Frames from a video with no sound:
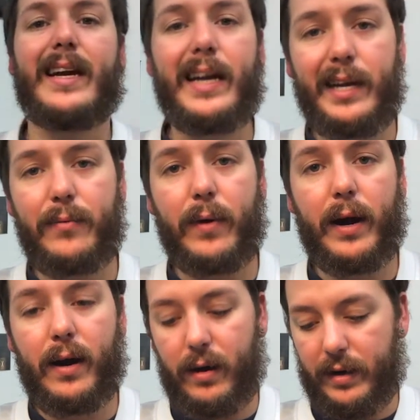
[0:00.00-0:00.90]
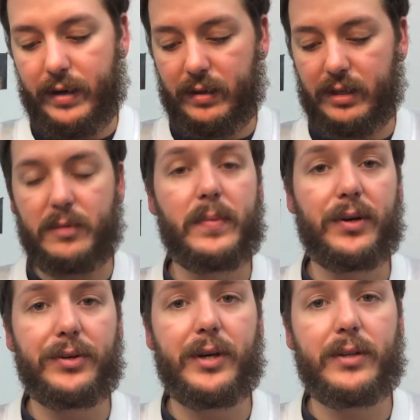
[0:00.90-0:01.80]
anywhere in this
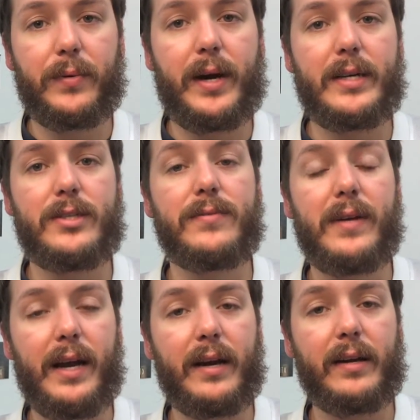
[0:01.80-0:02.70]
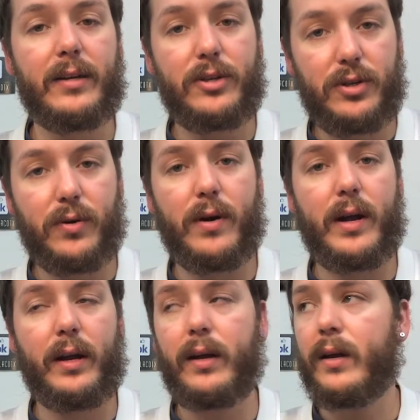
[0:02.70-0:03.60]
build, otherwise you can get
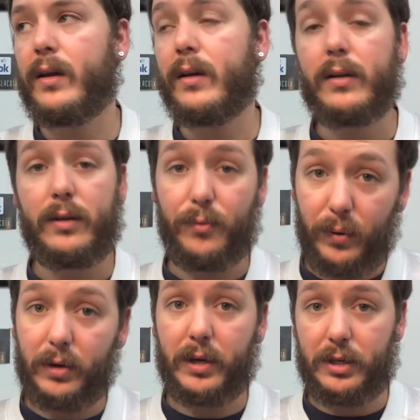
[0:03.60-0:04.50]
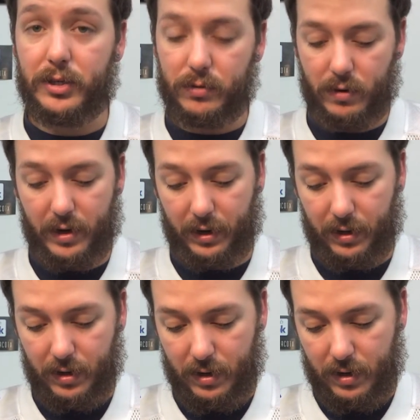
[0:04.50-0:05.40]
shorting. You will get shorting,
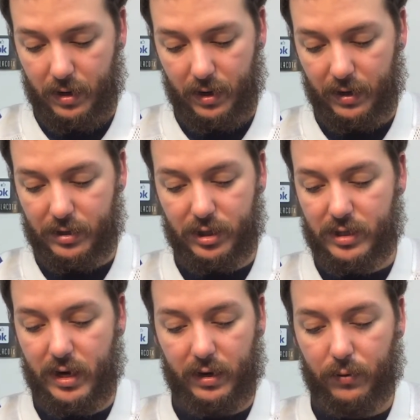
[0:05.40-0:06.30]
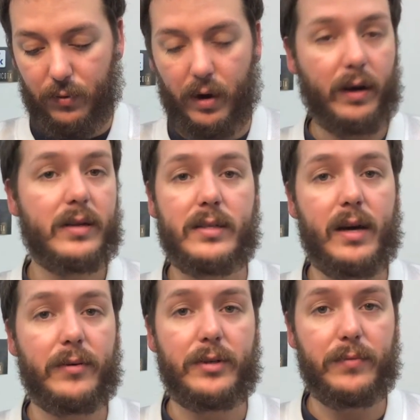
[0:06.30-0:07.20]
and it's just not going to work. It's
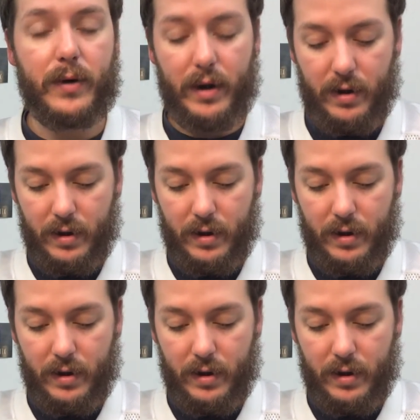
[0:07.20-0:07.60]
not what you want.